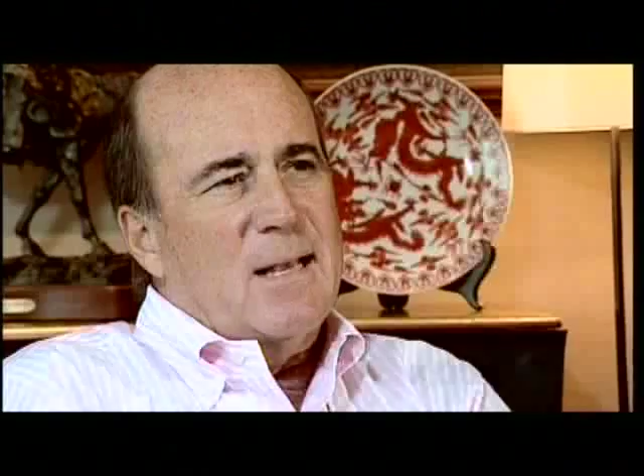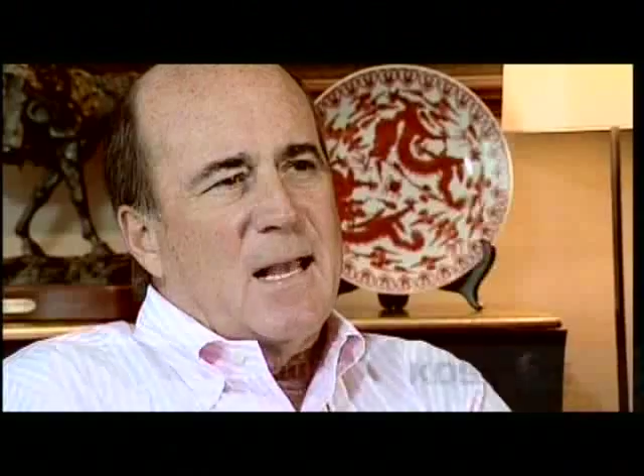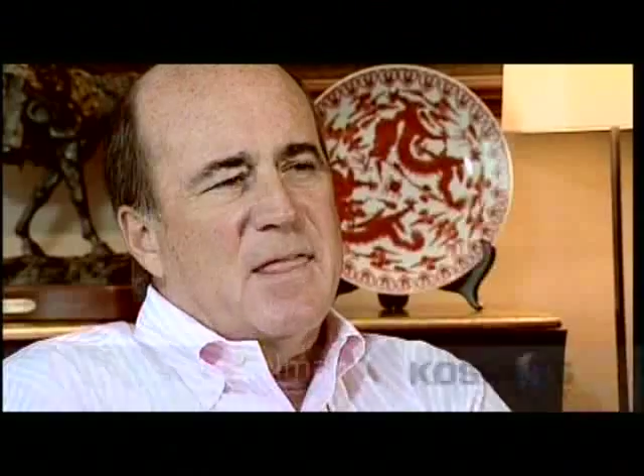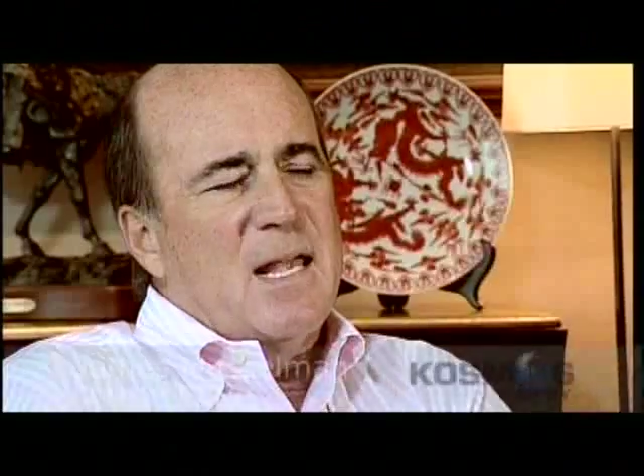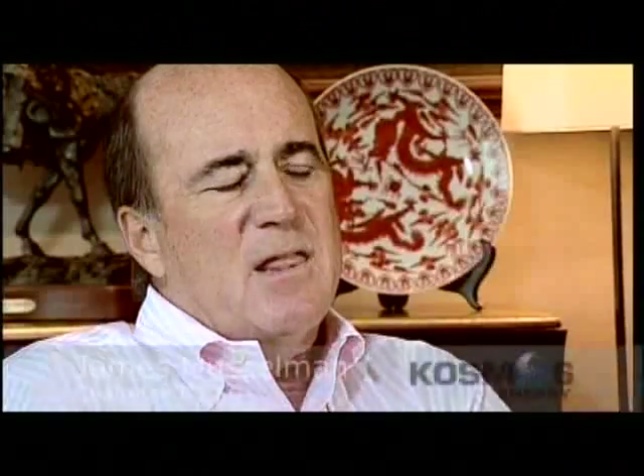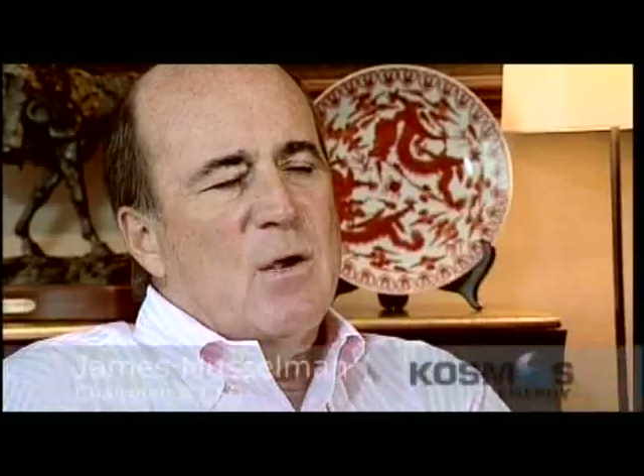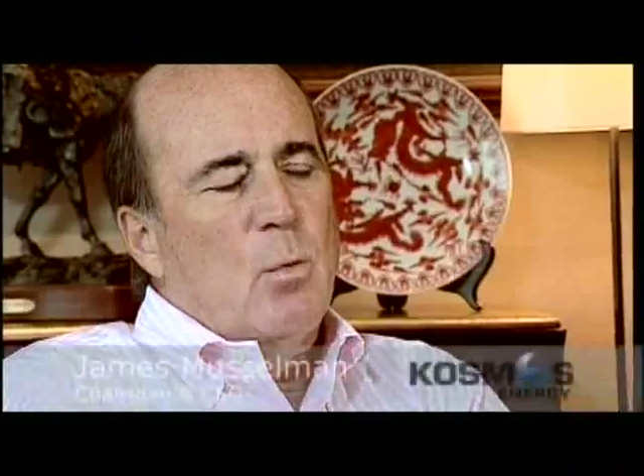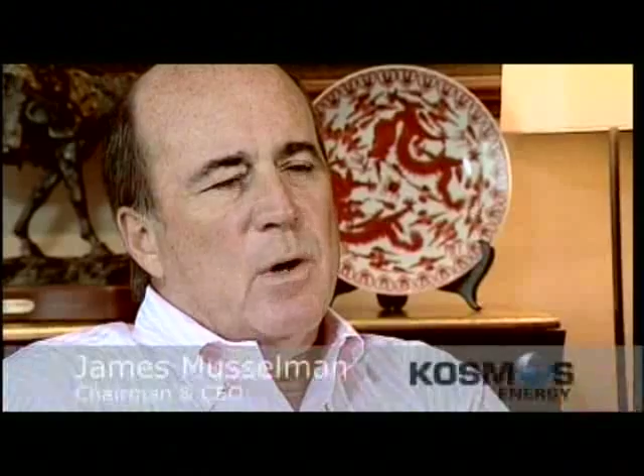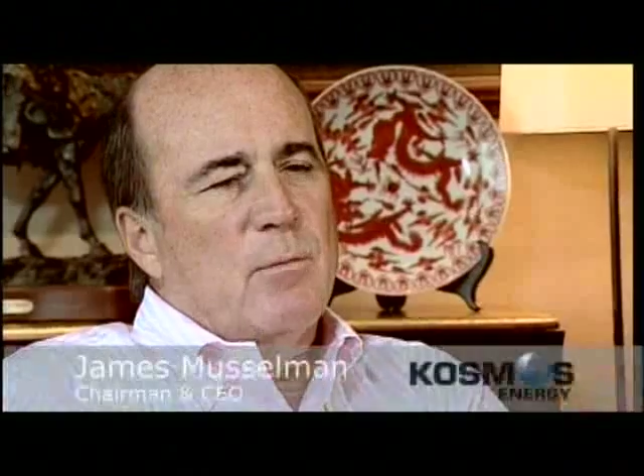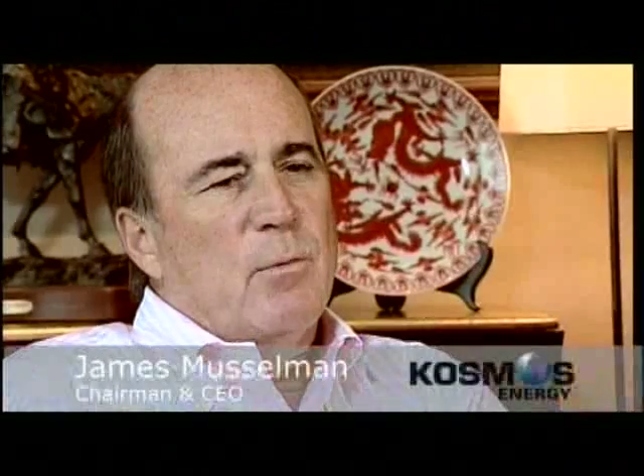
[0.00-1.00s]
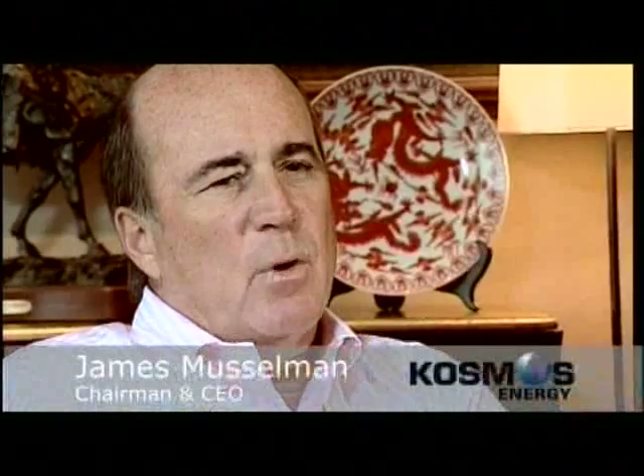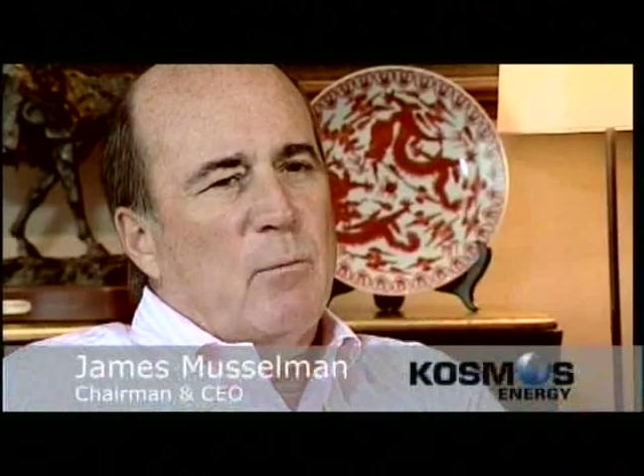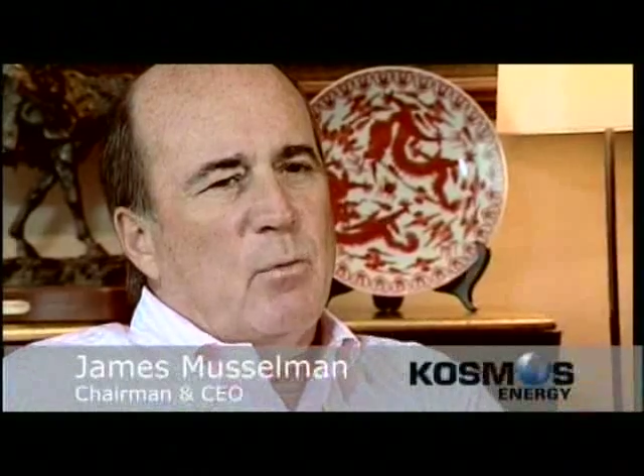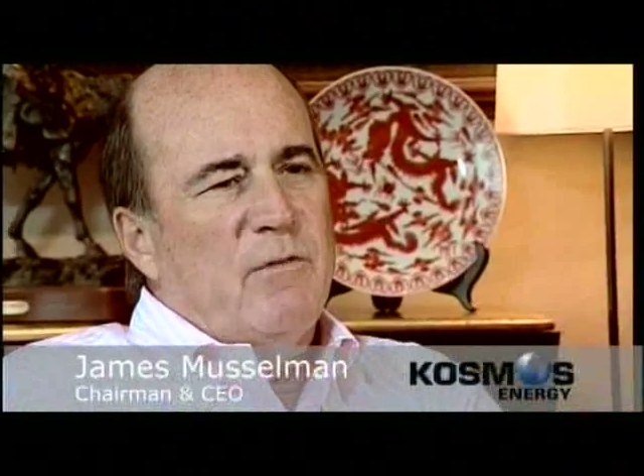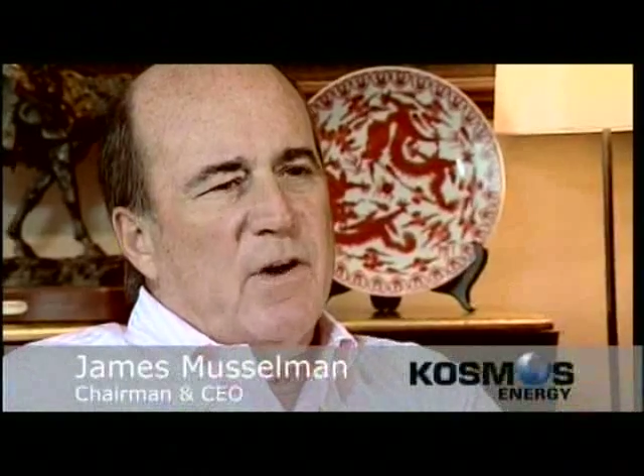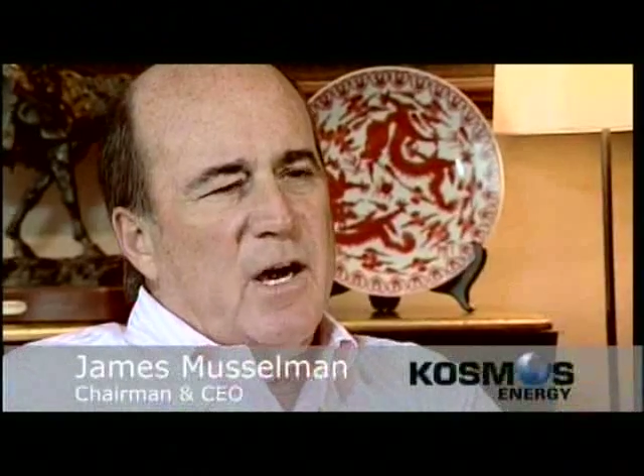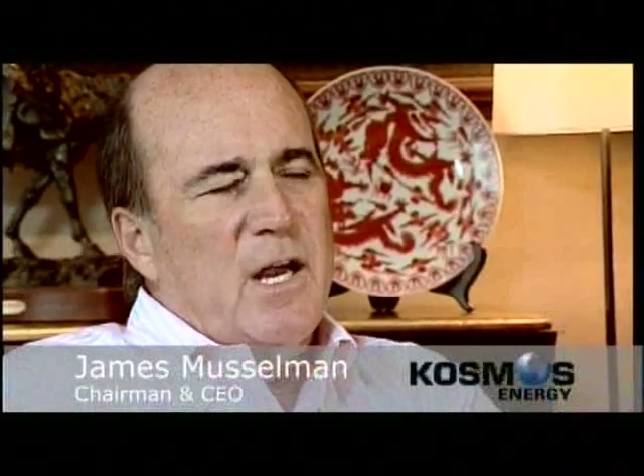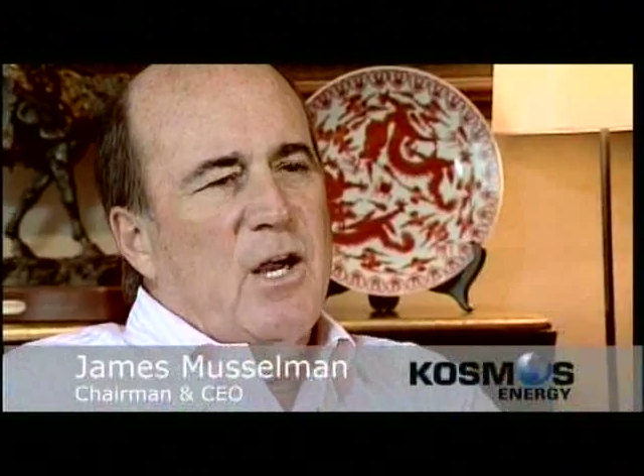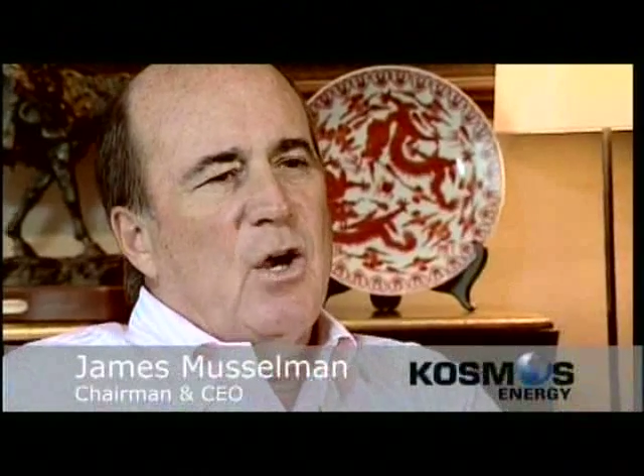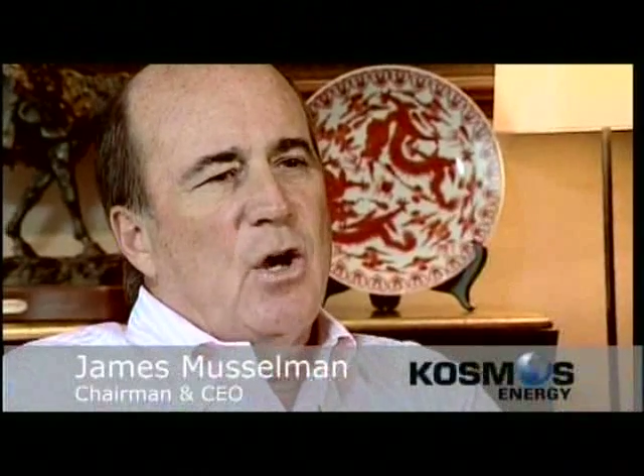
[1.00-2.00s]
I think we're
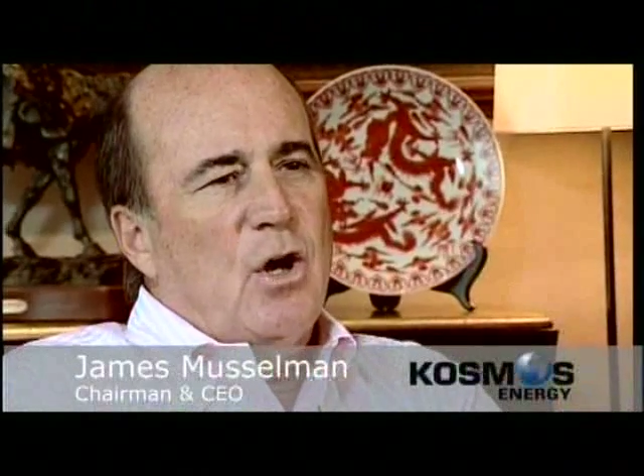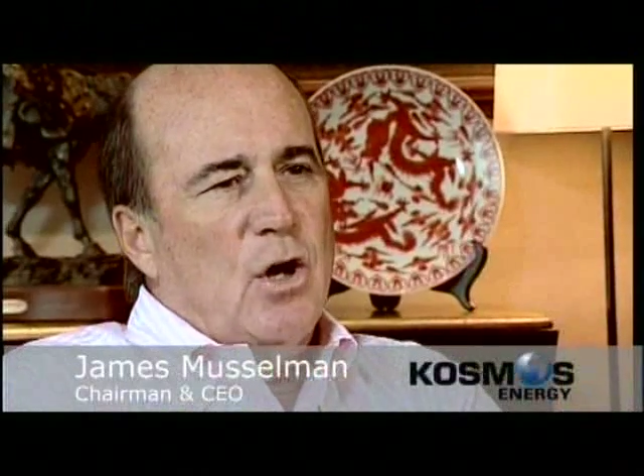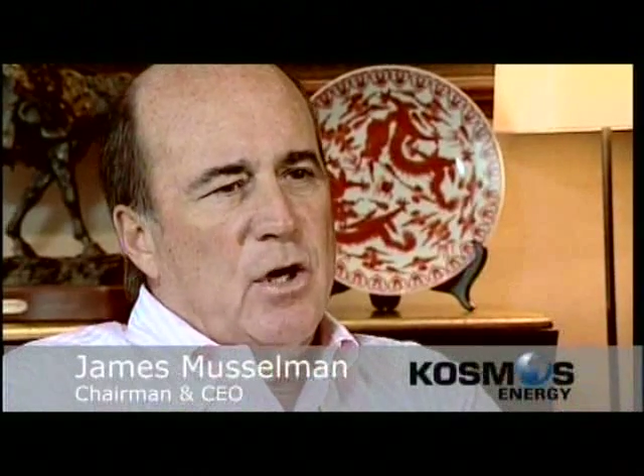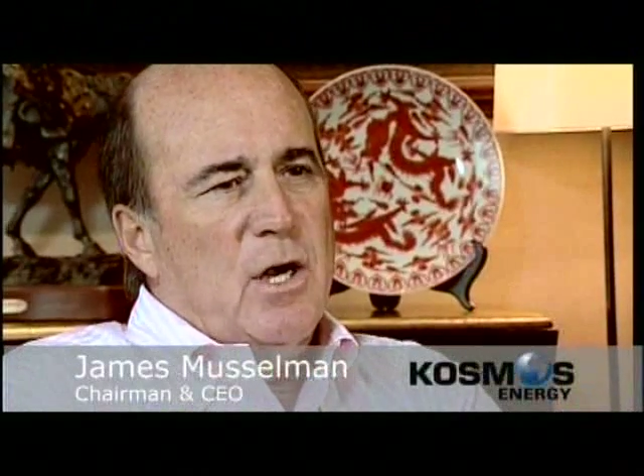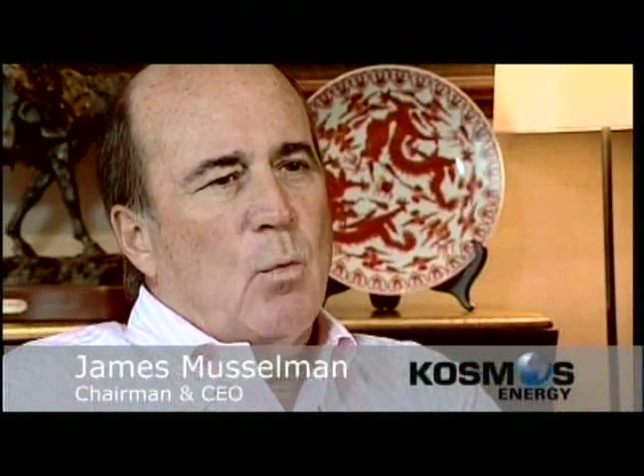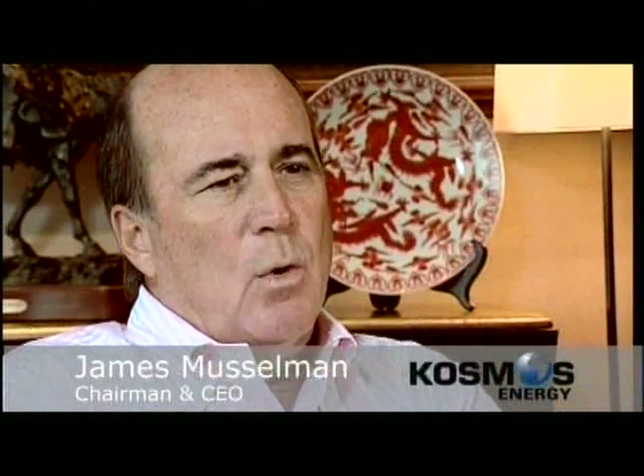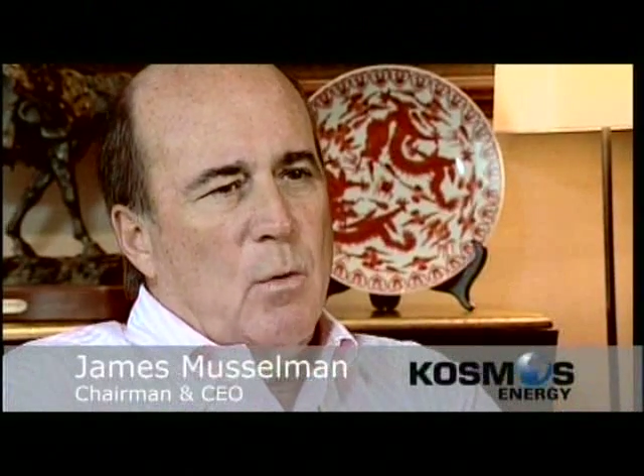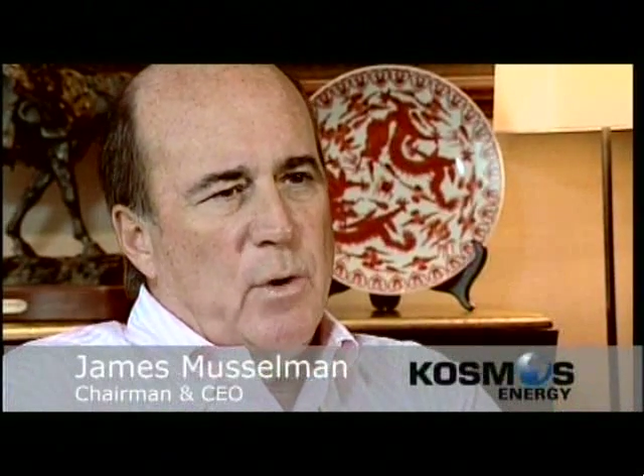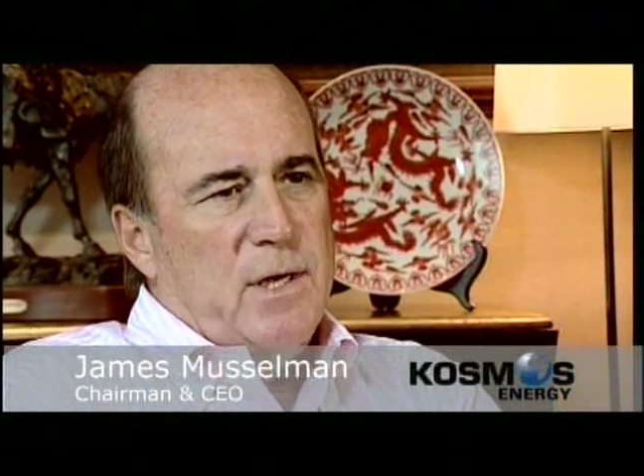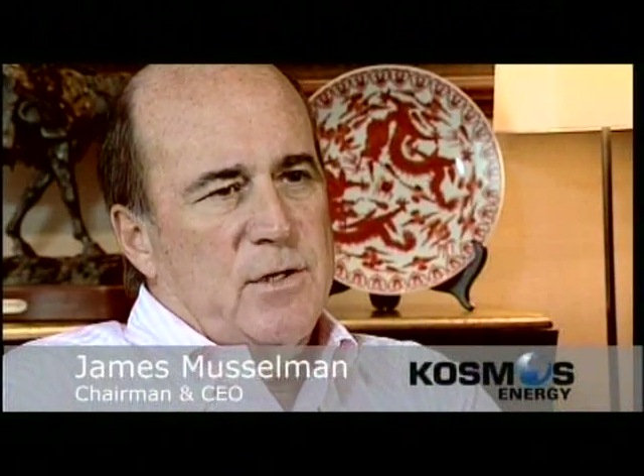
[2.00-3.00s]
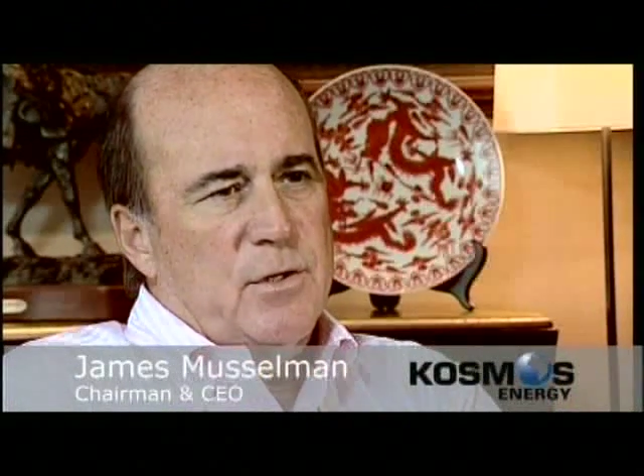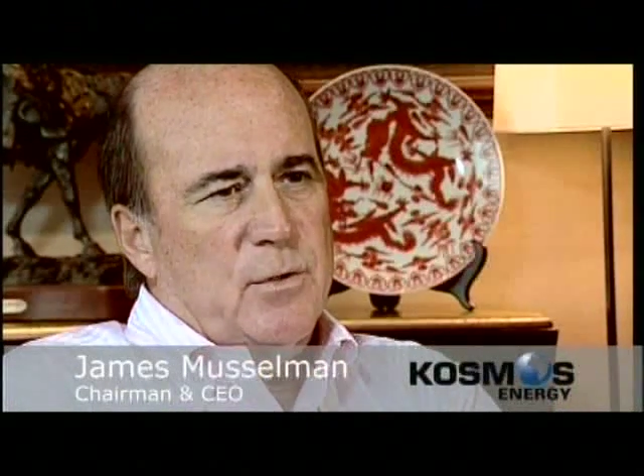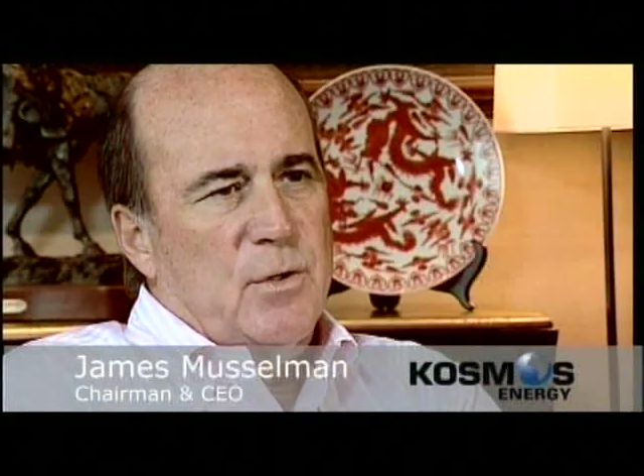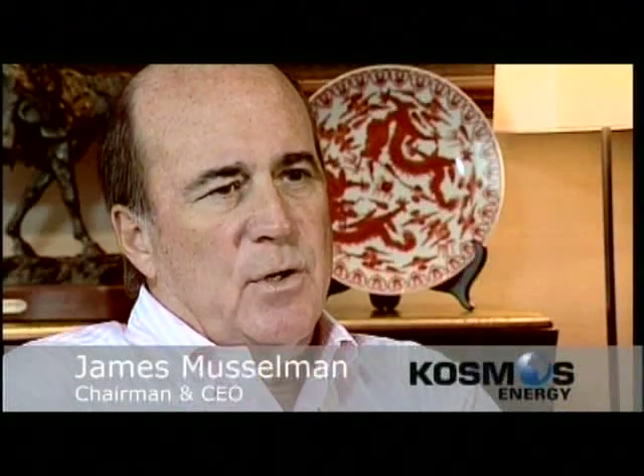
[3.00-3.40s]
very good at what we do.